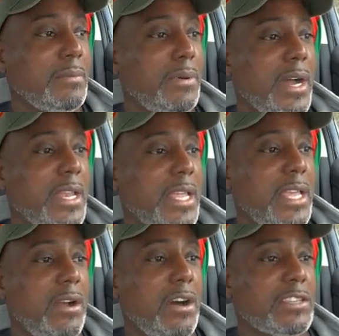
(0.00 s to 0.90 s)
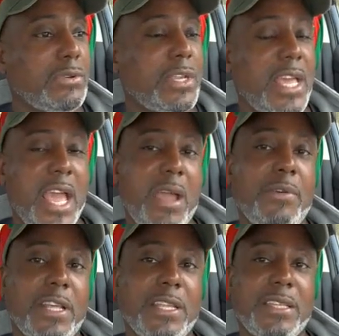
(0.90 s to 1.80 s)
but he also
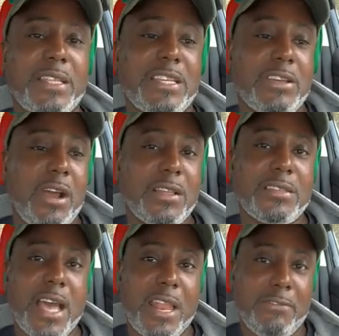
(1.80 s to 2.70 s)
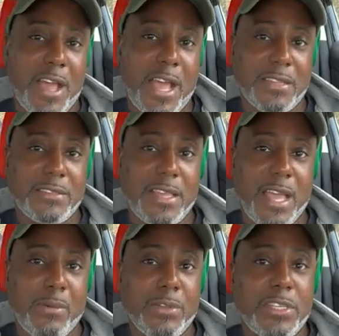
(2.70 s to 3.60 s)
inherited the dark side of
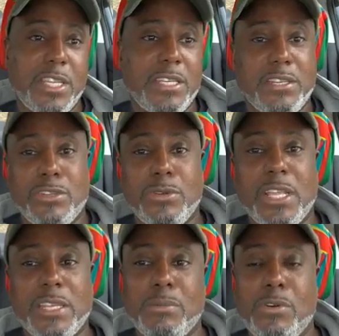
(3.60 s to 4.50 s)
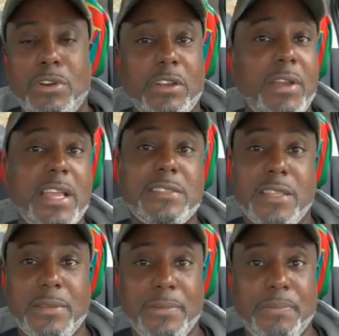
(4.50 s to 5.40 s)
Einstein, which the dude ended up going crazy.